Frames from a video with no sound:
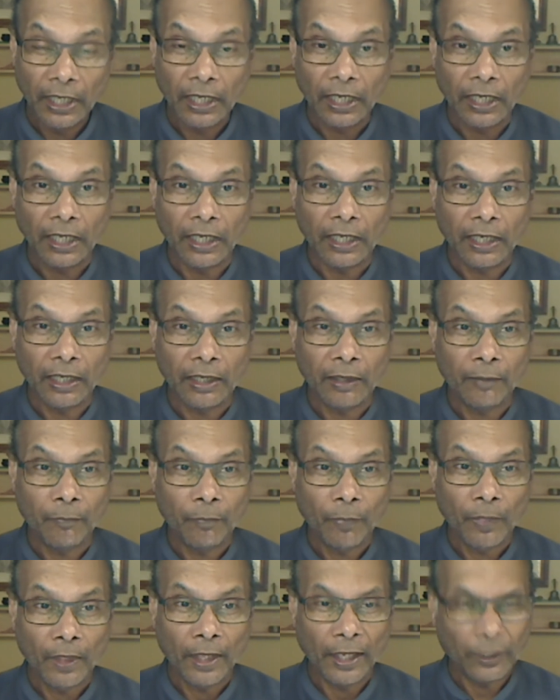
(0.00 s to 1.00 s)

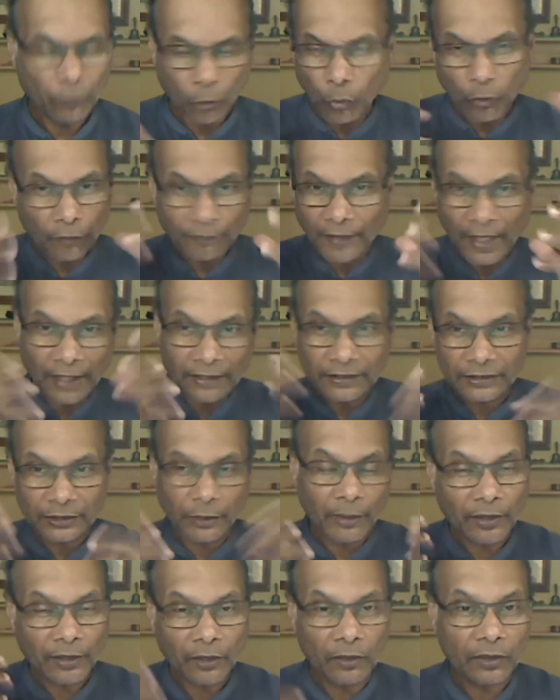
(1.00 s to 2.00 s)
And all of that is
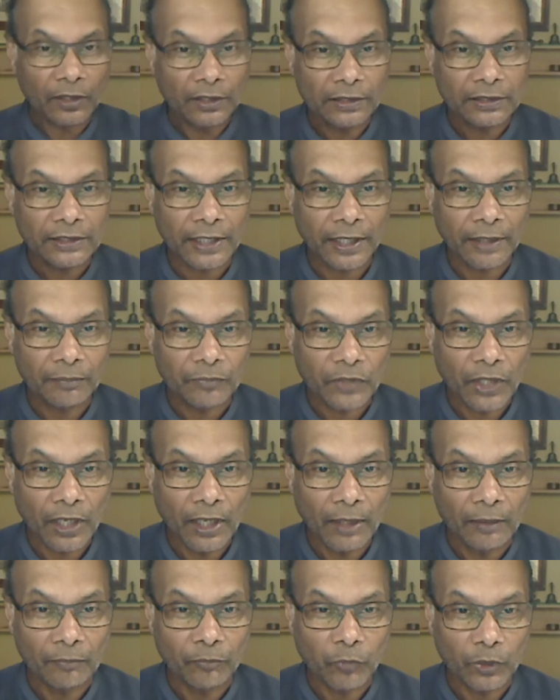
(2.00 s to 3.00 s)
going on at the same
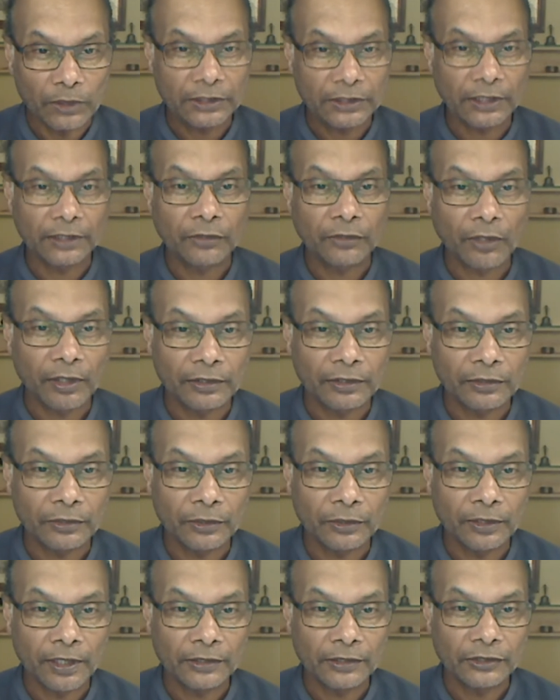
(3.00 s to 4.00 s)
time whilst they're trying to
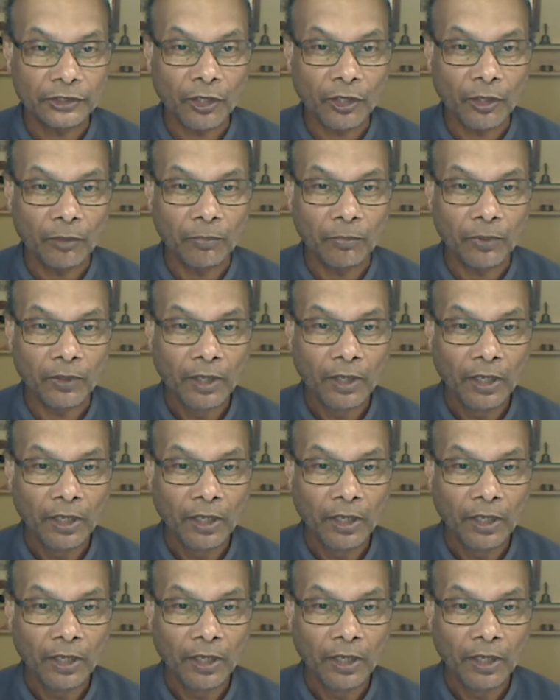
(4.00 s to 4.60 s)
do their job.